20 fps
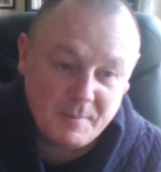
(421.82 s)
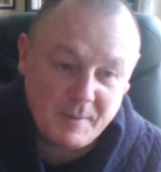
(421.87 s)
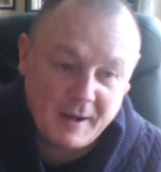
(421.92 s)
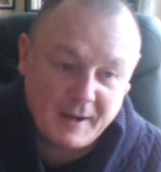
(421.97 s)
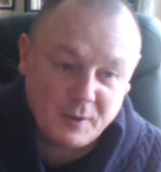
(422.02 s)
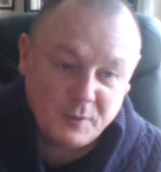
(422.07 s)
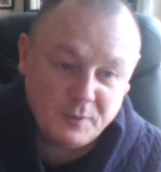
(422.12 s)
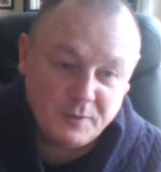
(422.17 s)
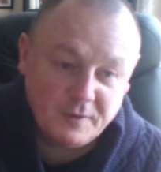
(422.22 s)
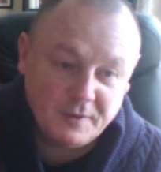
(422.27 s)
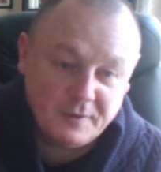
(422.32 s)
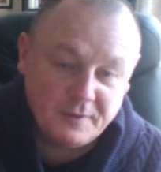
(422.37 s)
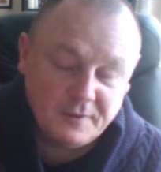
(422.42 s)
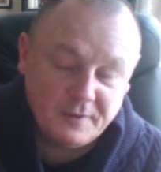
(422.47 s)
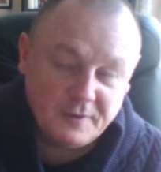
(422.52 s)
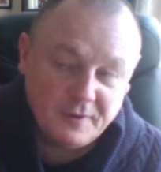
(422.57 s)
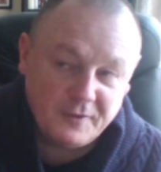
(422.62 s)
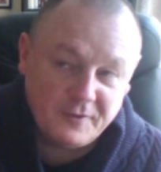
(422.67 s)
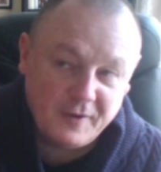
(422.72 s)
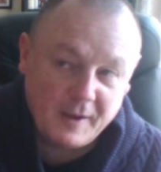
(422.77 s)
back on
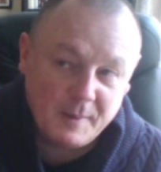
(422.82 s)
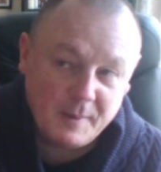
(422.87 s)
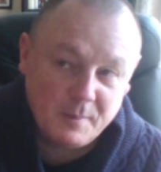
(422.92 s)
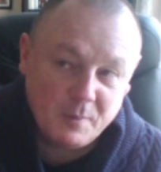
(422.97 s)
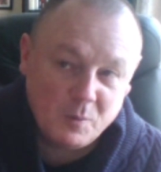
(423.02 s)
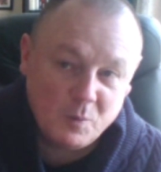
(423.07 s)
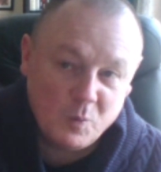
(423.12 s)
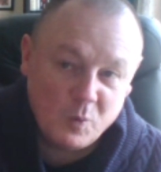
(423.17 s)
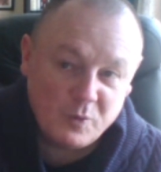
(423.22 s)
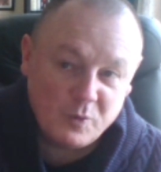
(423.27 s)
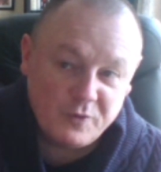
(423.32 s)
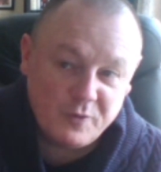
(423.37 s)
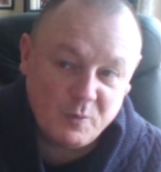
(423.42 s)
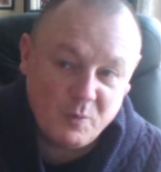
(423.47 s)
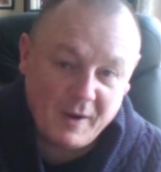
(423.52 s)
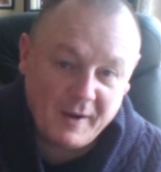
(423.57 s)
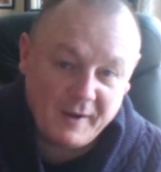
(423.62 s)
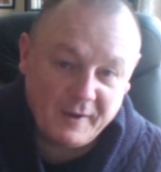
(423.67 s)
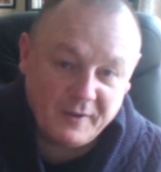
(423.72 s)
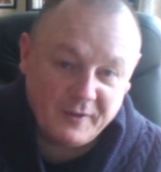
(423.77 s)
the table, walked
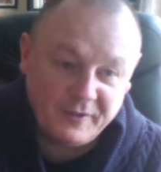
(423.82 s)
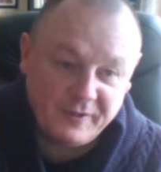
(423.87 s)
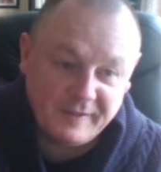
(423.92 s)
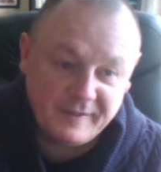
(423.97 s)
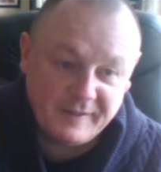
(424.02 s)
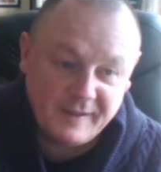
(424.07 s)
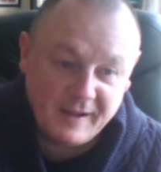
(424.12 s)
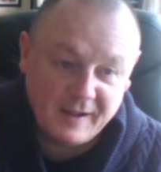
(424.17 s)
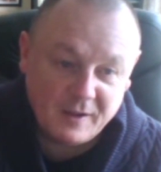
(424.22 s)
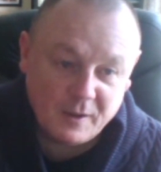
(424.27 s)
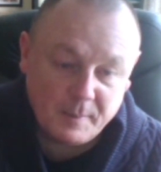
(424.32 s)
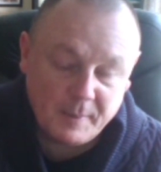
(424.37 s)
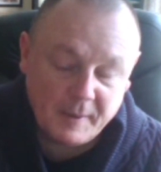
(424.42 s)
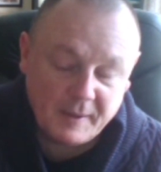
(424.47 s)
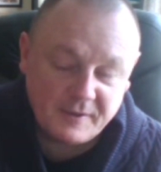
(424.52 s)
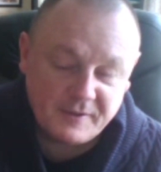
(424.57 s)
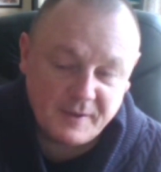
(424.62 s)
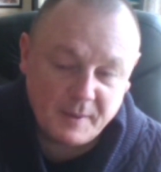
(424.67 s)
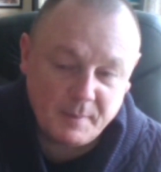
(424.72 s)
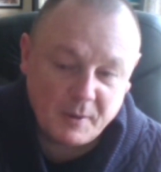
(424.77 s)
away, and as I did, I
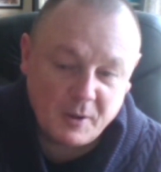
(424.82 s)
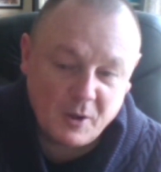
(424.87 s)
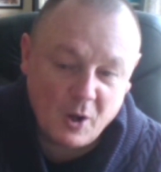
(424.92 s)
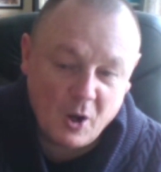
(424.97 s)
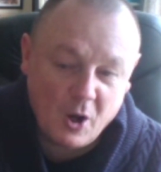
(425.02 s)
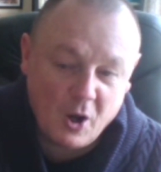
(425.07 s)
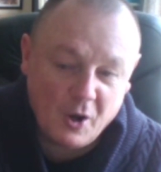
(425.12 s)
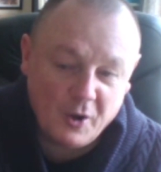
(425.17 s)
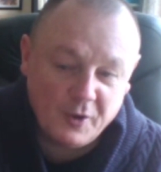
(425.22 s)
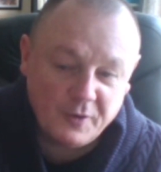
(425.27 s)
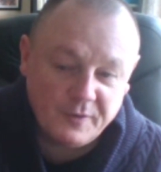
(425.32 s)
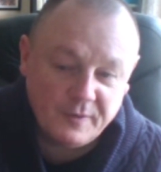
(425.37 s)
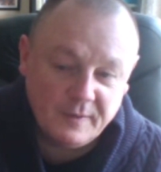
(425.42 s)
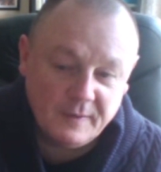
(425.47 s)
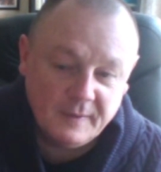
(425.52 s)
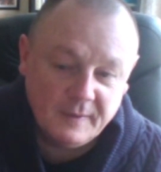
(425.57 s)
picked up a card.